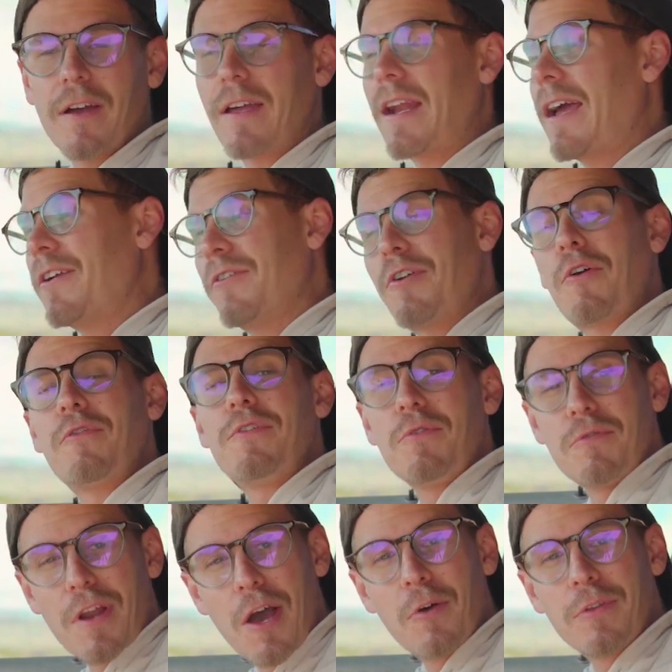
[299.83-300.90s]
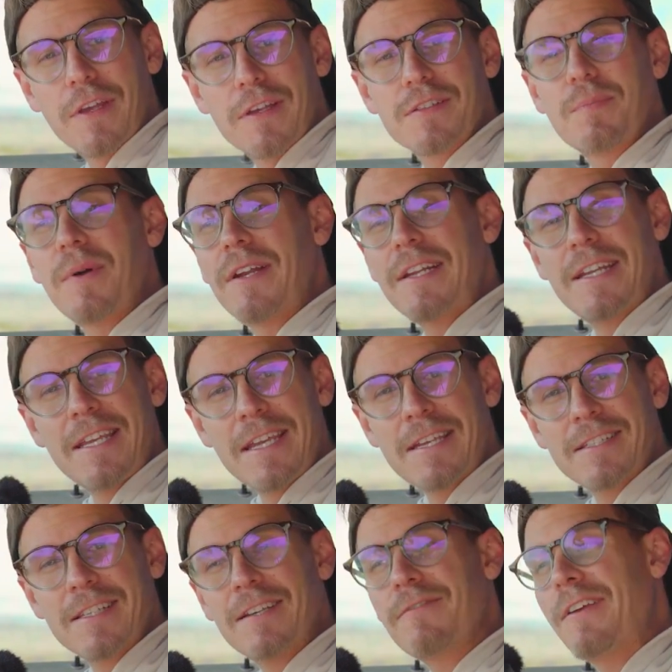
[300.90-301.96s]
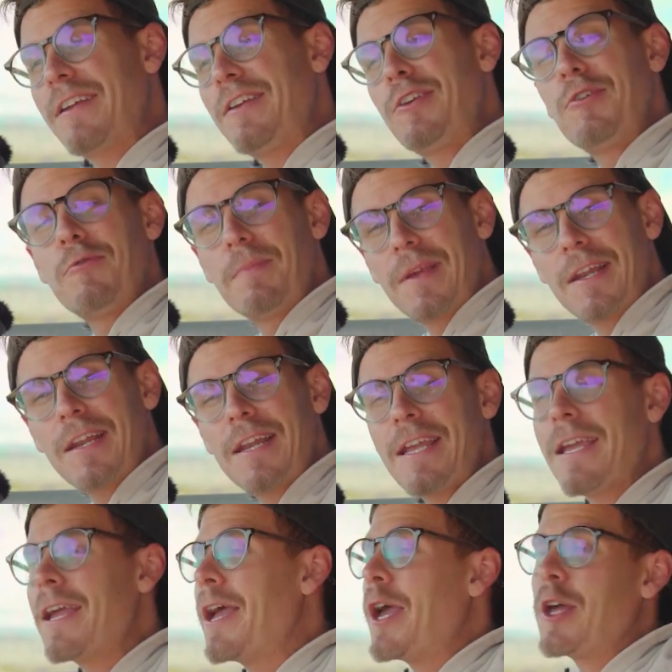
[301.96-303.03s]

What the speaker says: and I don't know if you know this, but adhesive and humidity